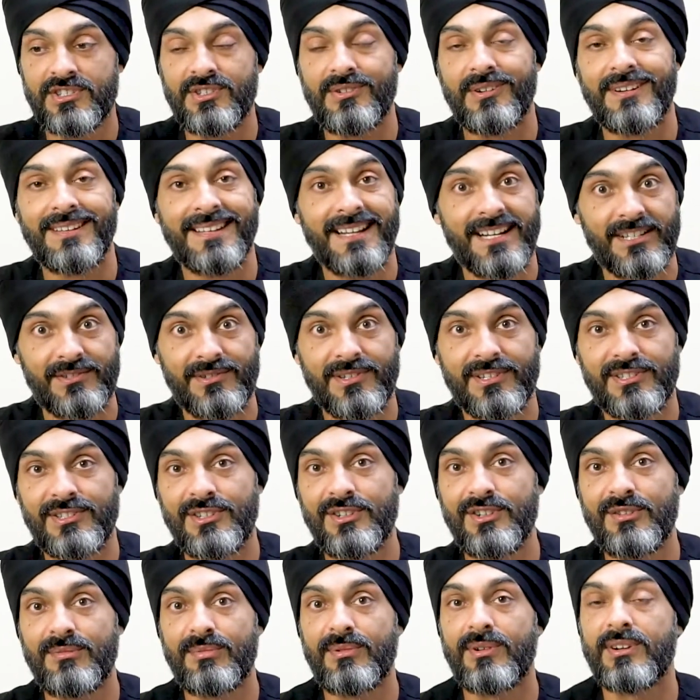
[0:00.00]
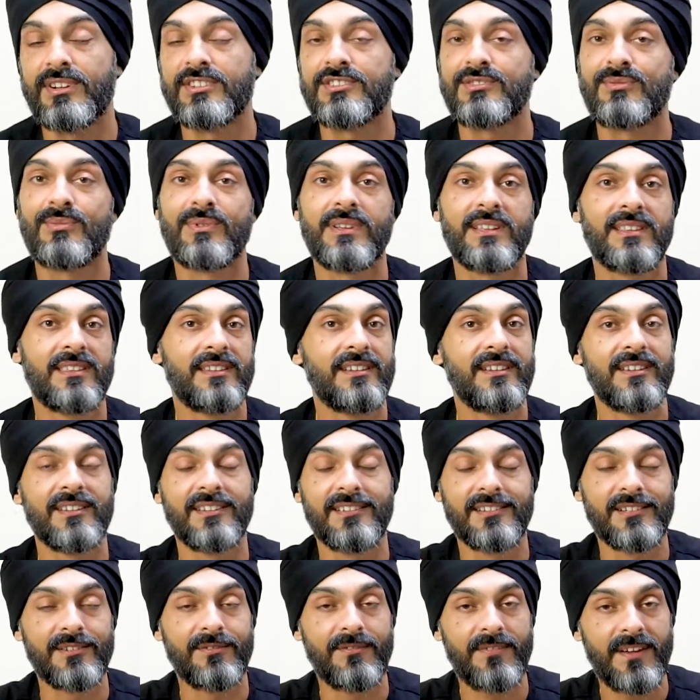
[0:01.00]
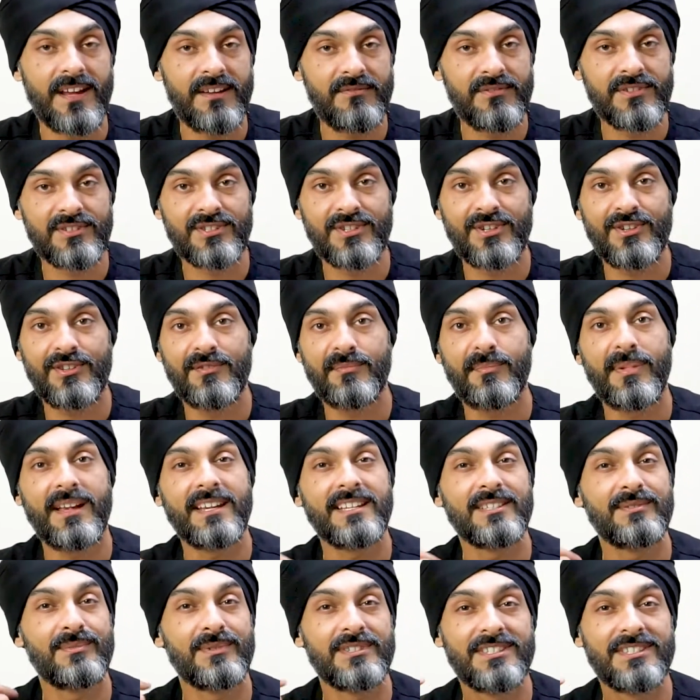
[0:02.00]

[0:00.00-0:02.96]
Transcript: your electric toothbrush with your favorite toothpaste,